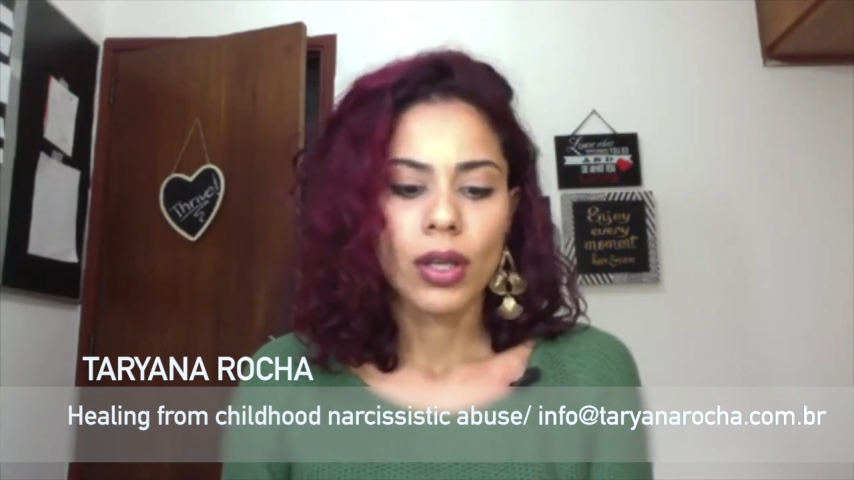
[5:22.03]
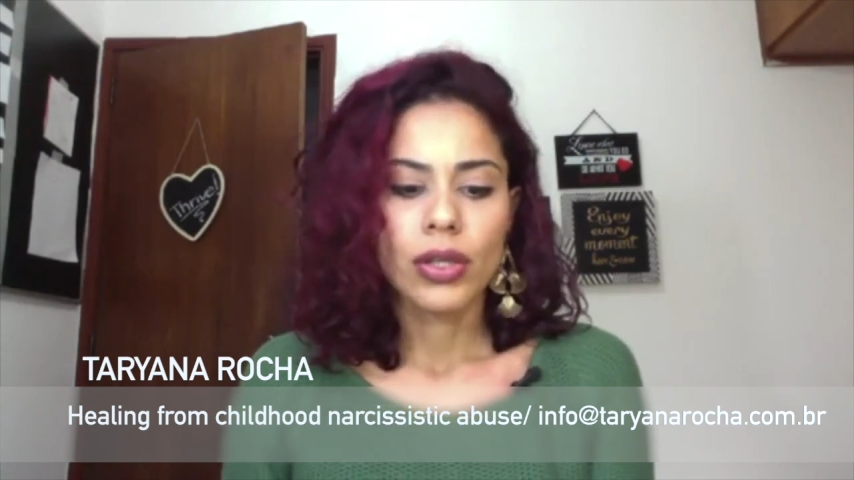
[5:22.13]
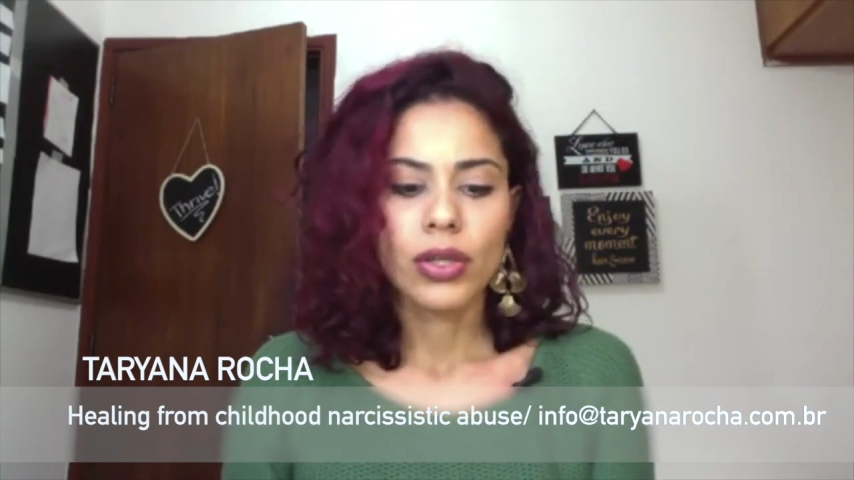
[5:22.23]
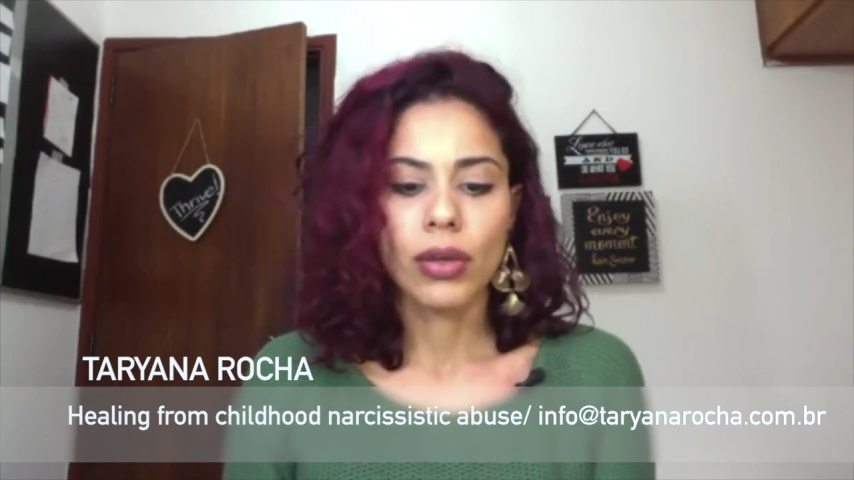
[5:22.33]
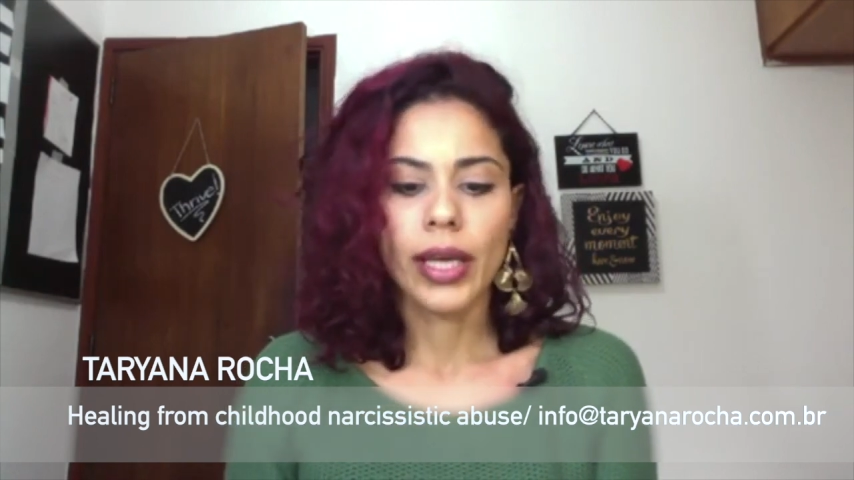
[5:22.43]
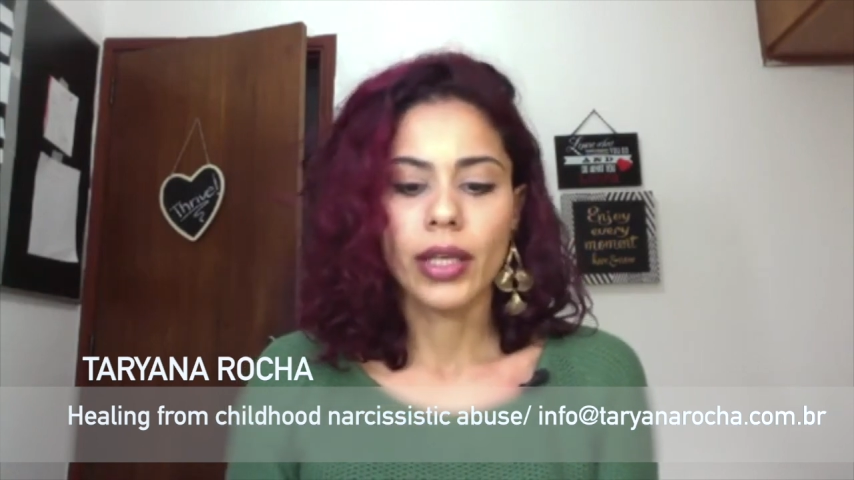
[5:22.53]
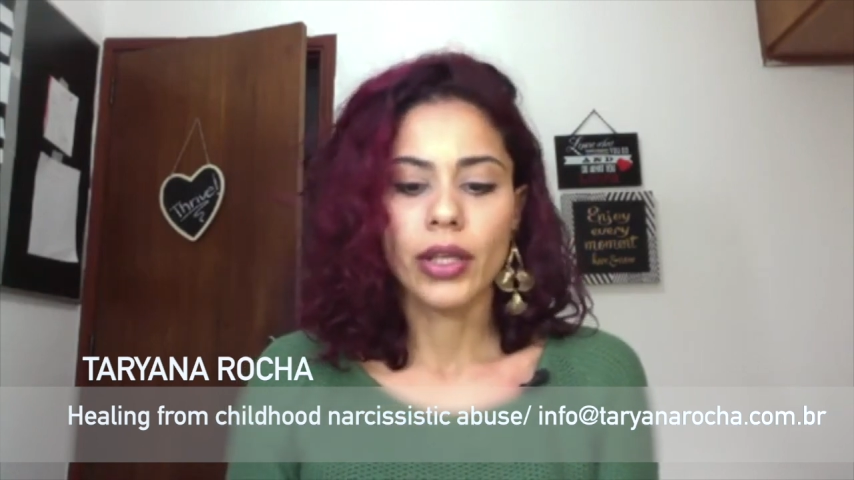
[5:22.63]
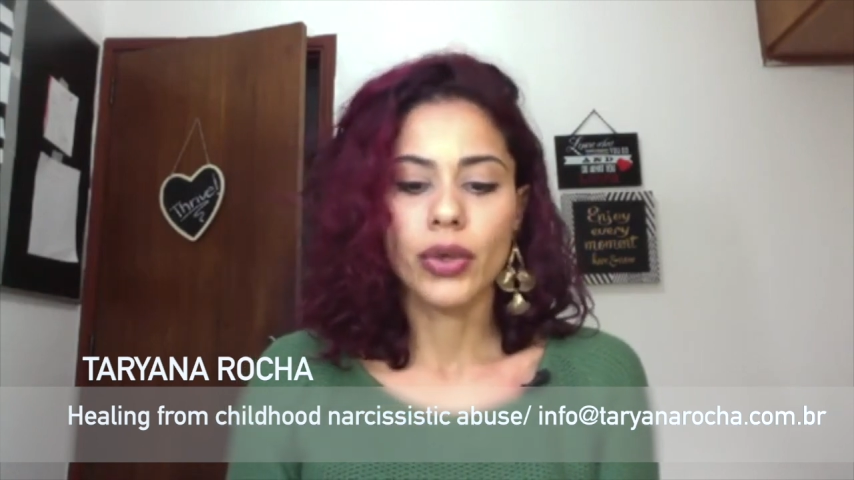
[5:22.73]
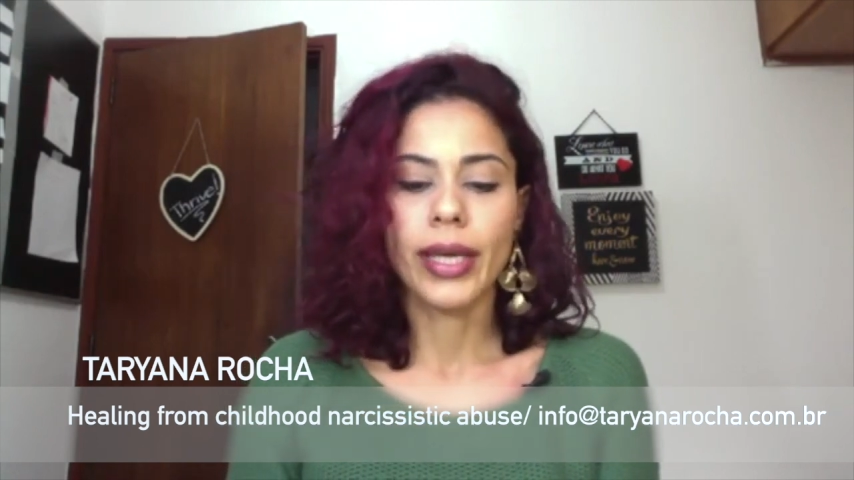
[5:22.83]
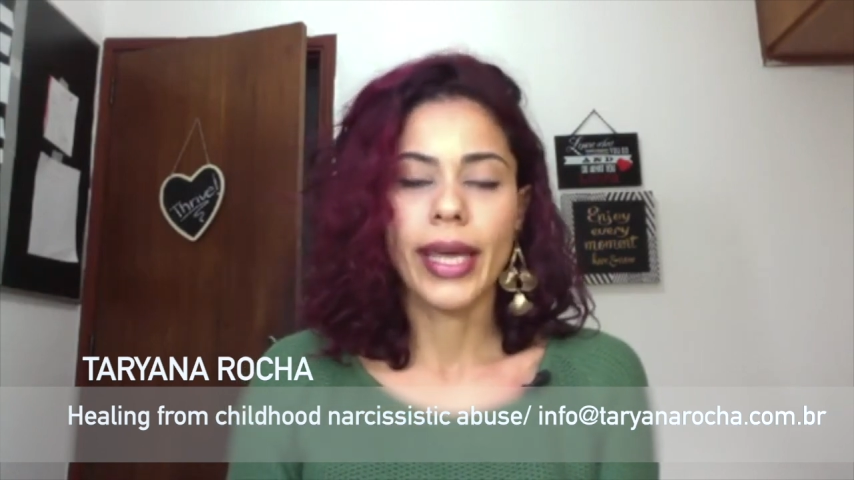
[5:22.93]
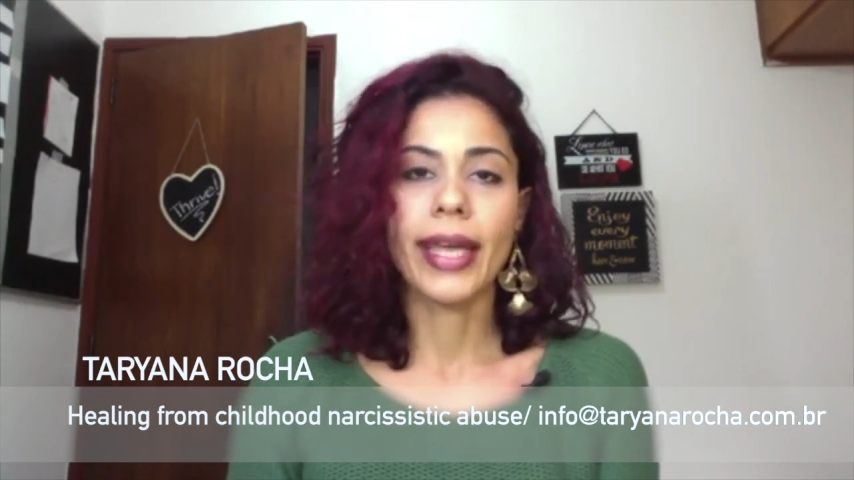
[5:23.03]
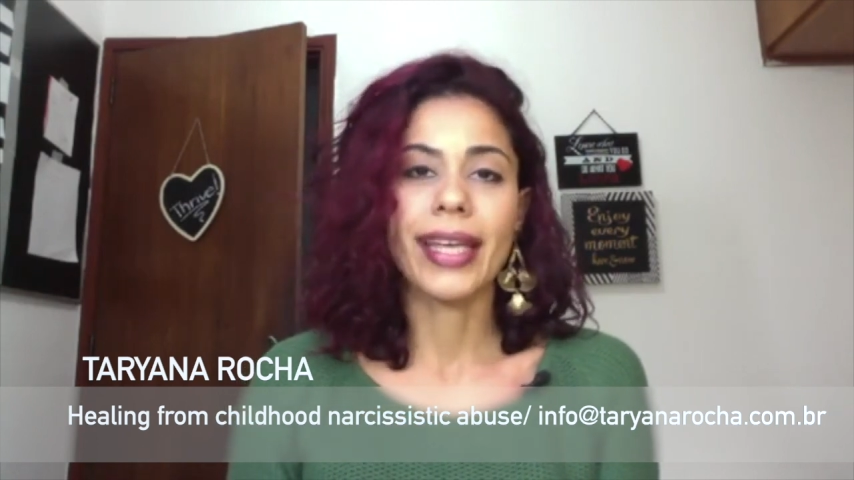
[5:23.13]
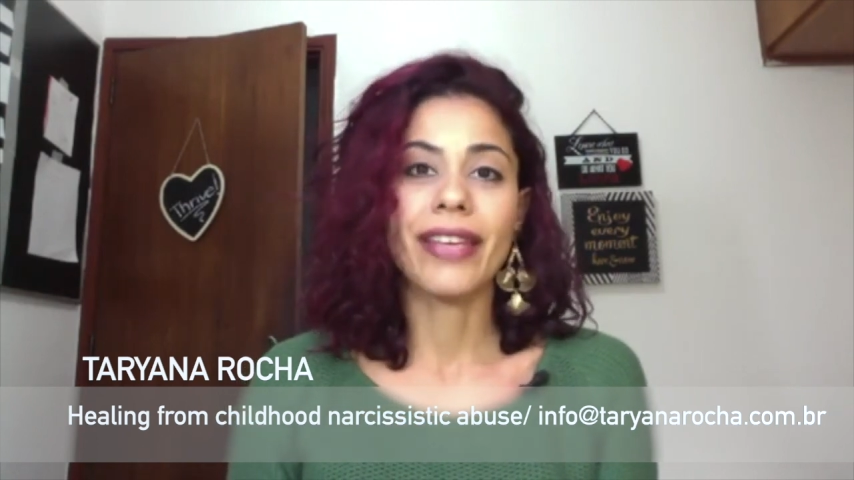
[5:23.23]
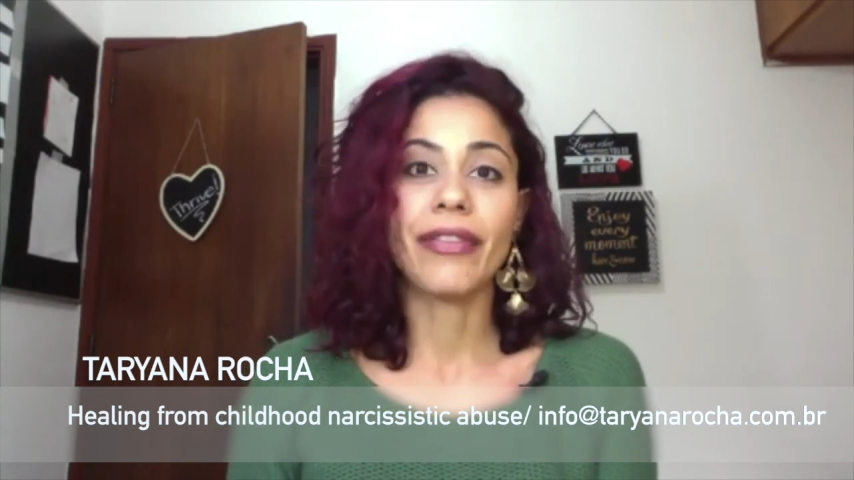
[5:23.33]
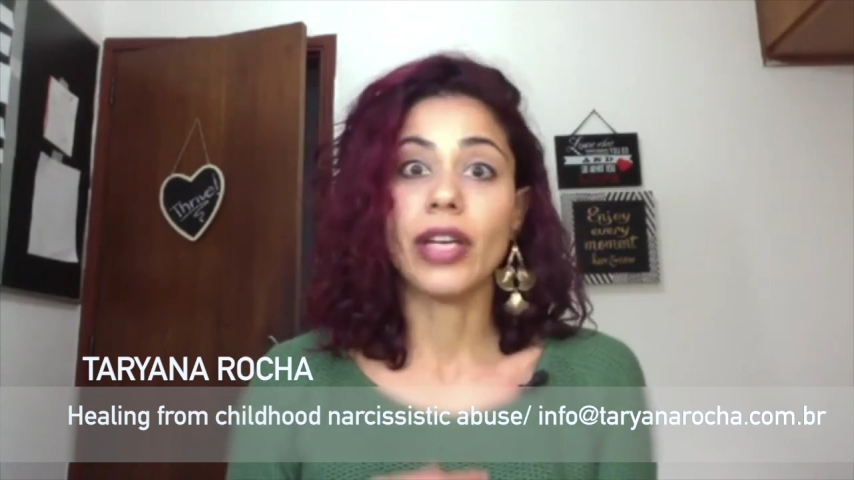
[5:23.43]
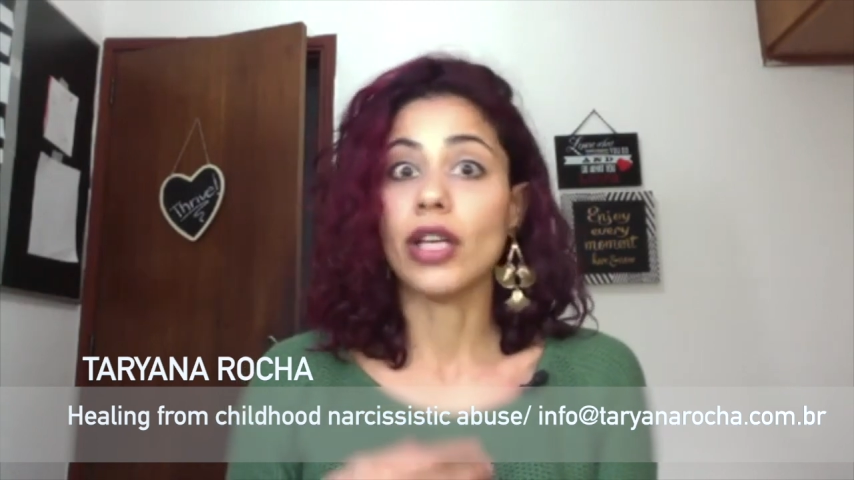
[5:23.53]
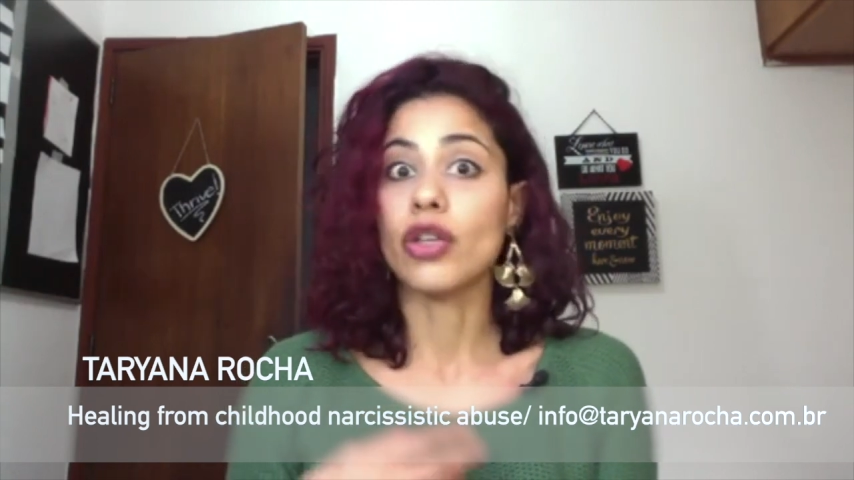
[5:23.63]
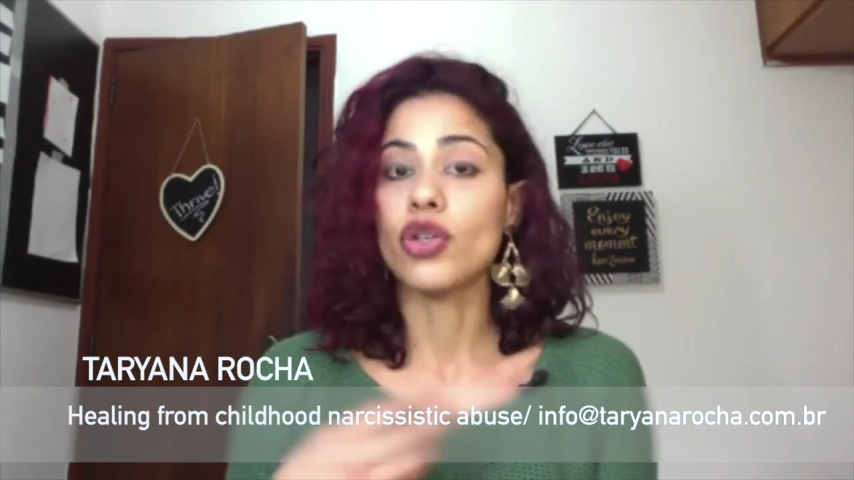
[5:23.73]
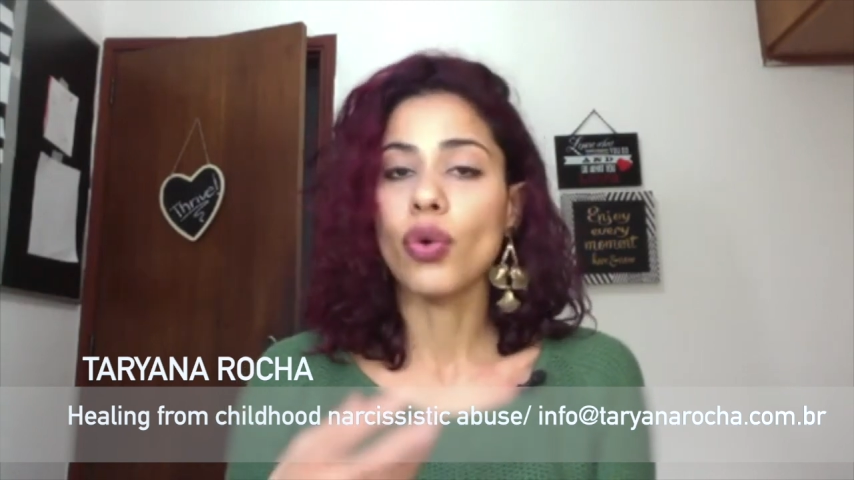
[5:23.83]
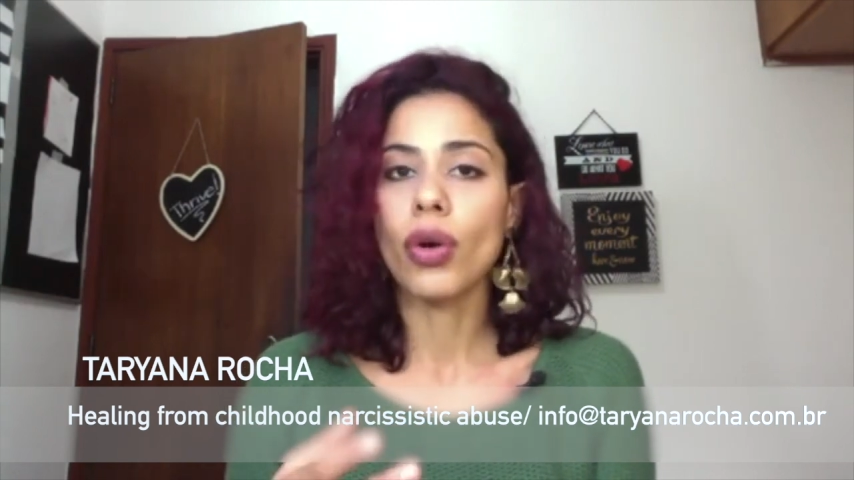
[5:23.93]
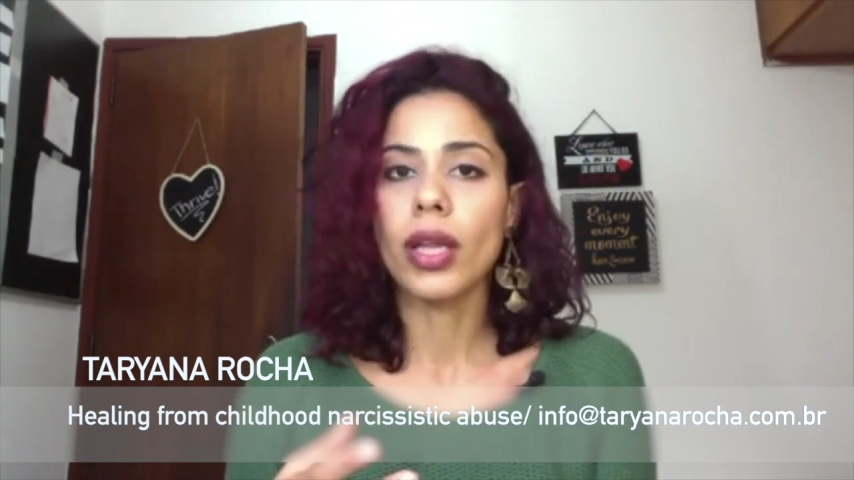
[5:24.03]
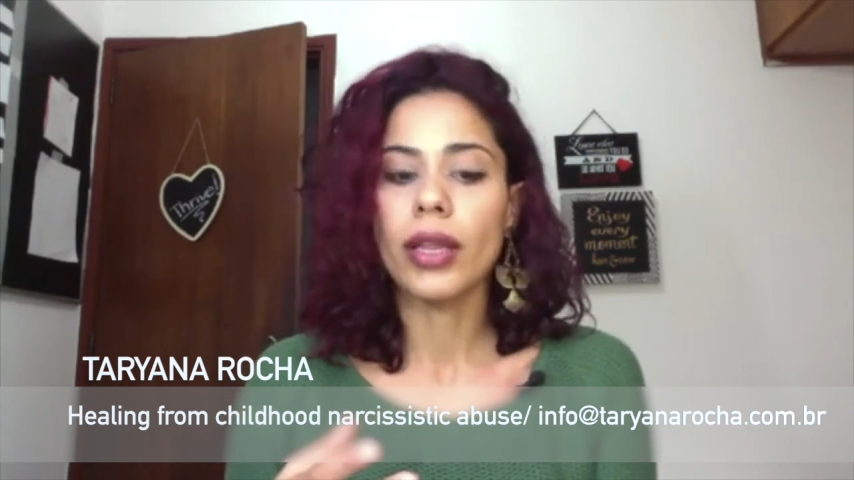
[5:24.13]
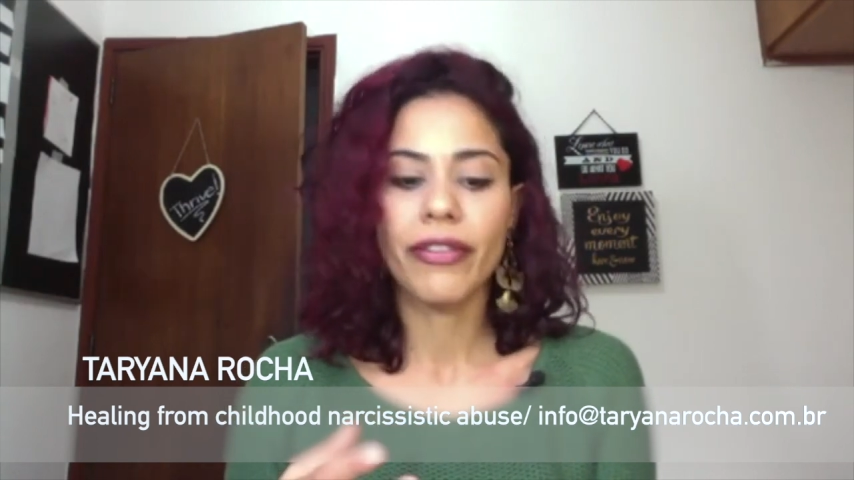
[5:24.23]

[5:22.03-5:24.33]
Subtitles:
So like you can't even enjoy